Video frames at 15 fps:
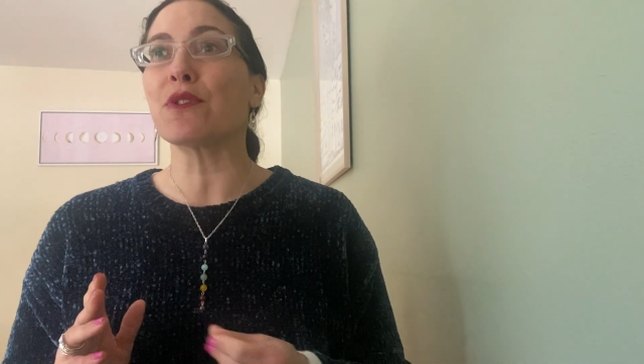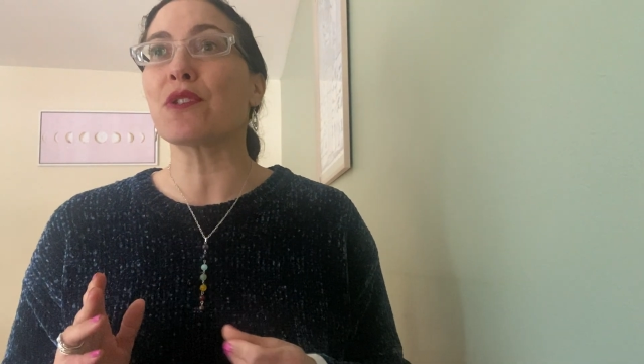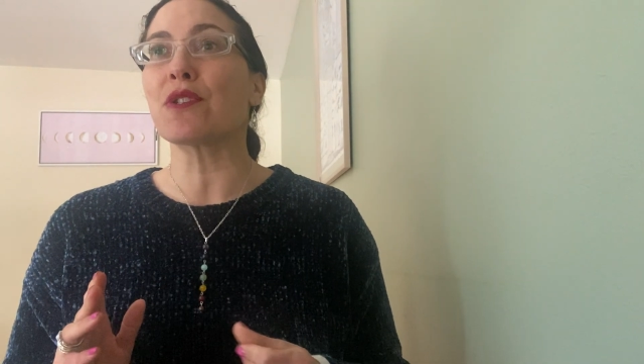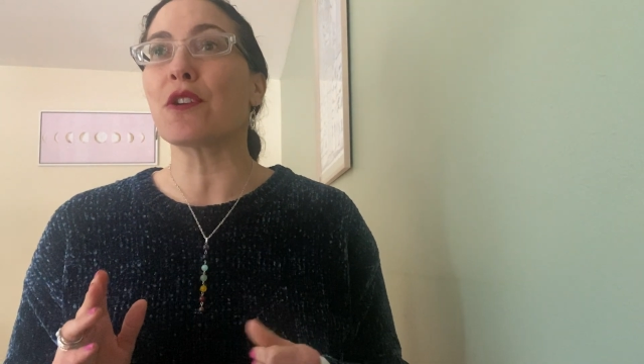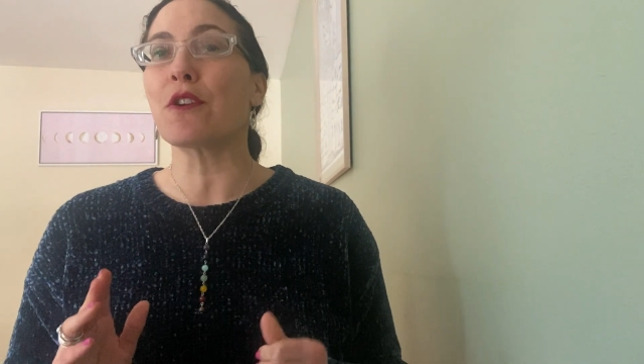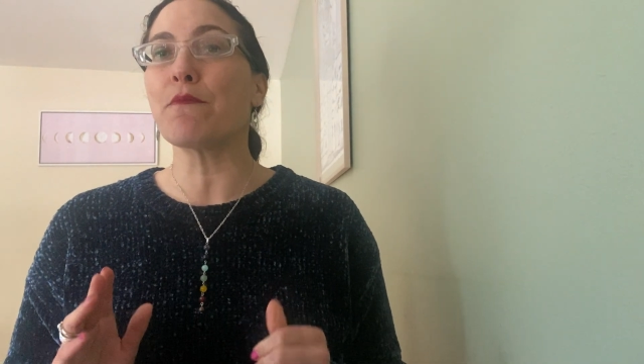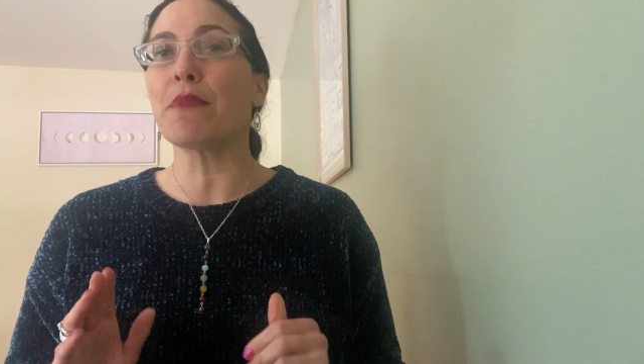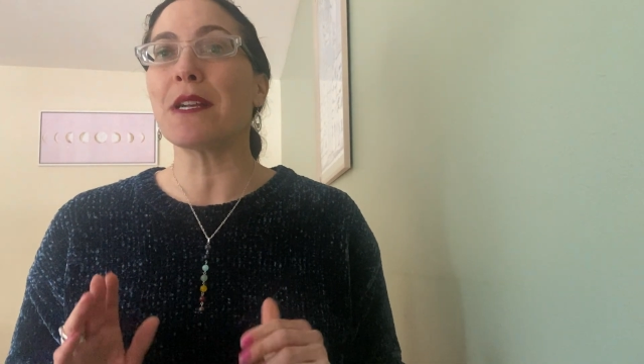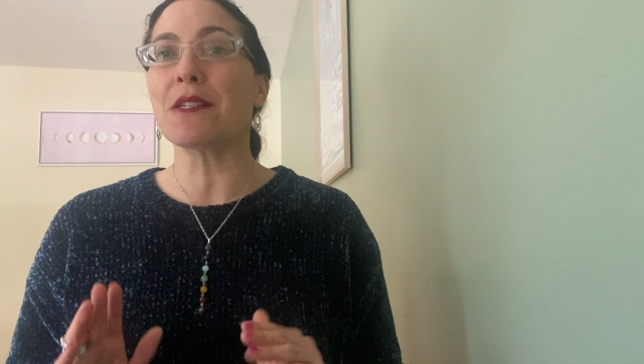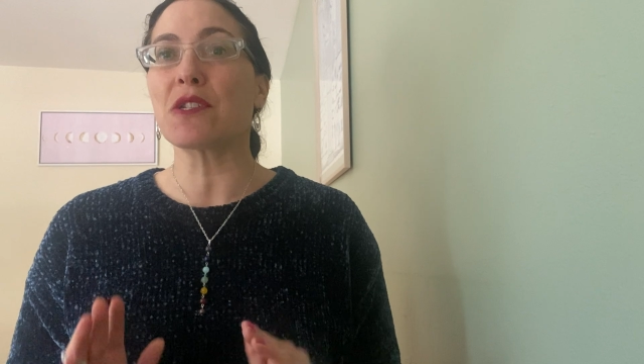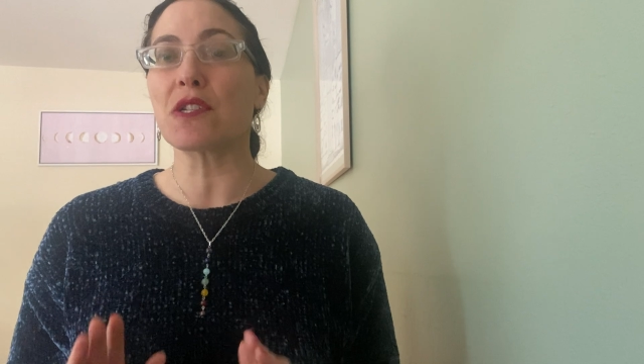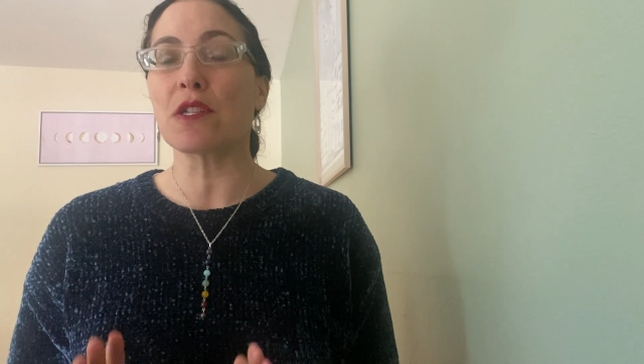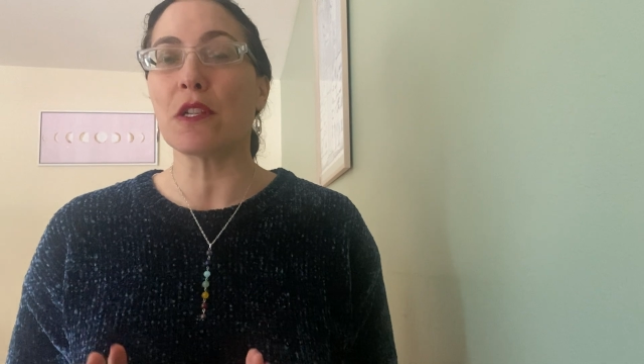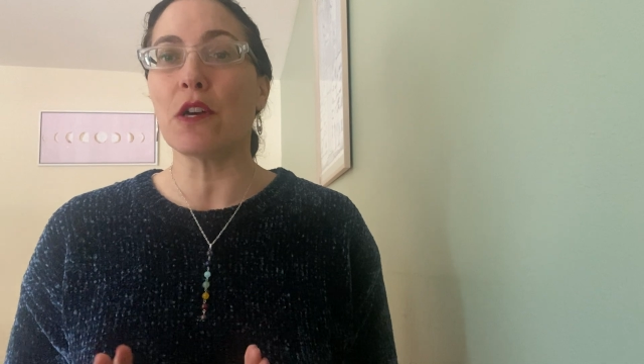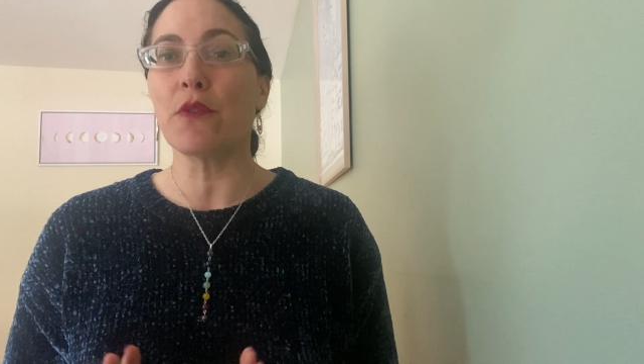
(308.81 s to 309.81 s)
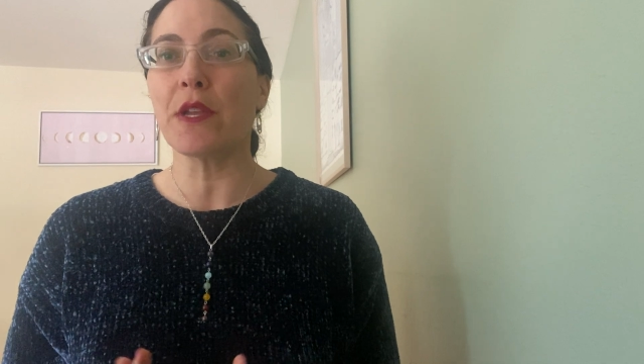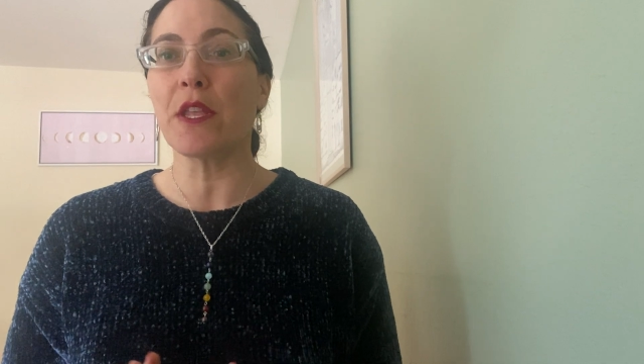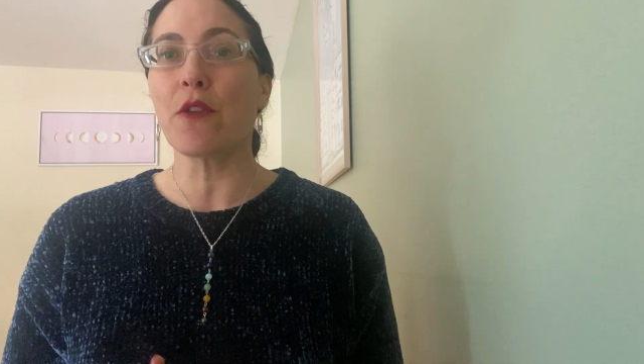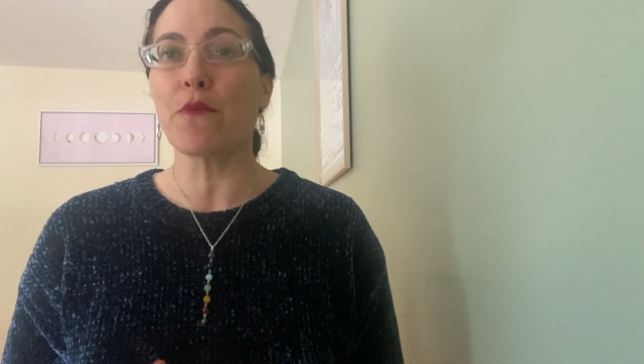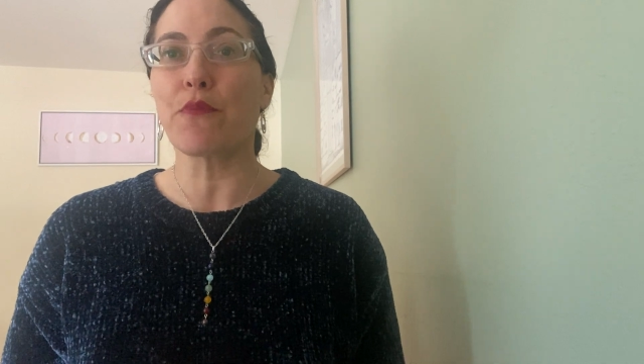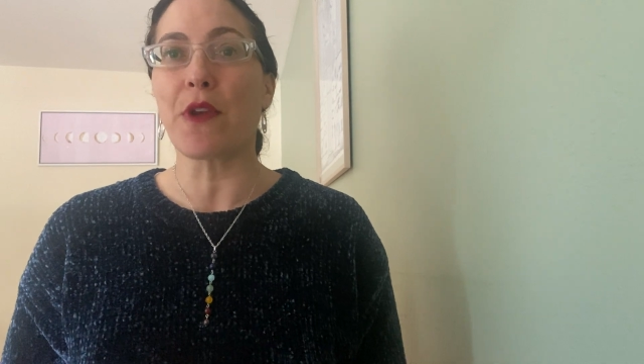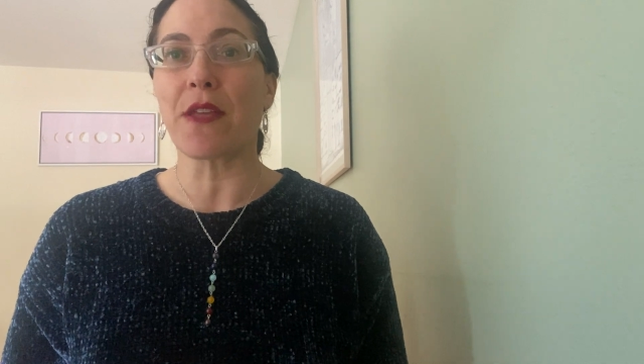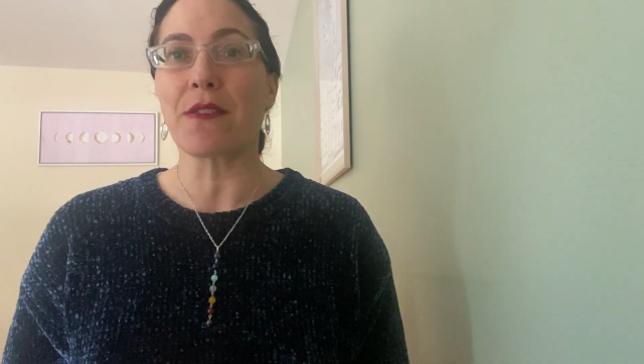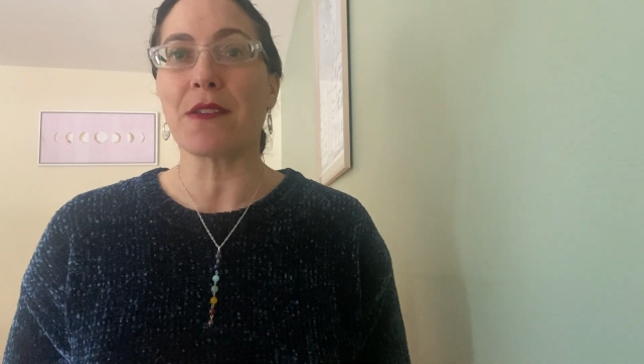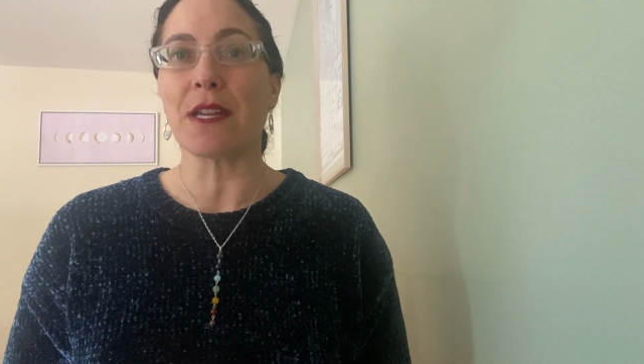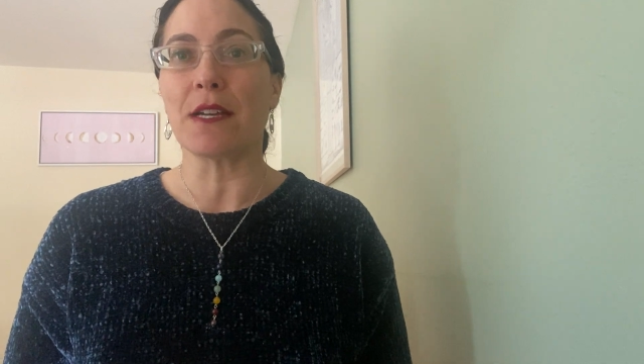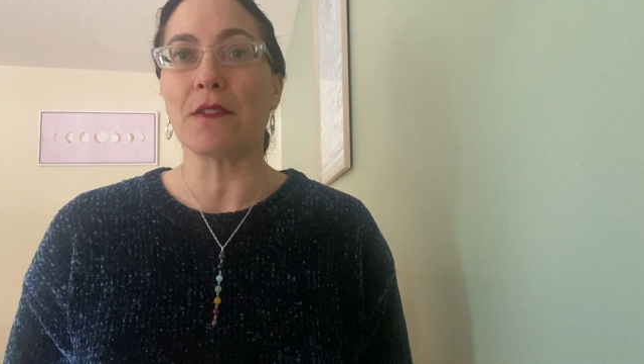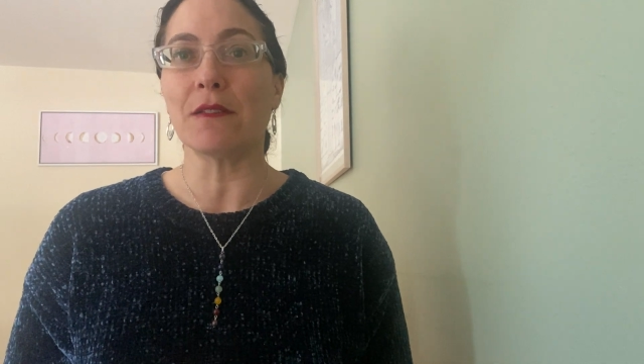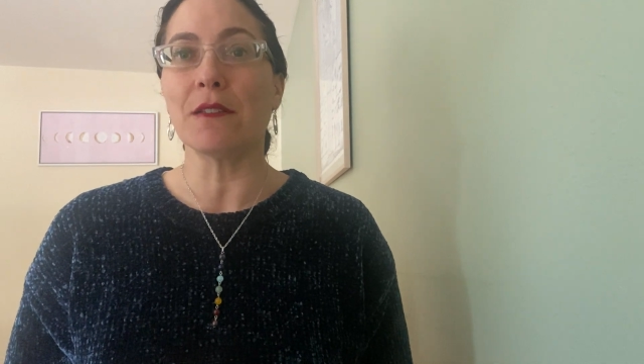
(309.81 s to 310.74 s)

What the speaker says: start by slowing your breath now.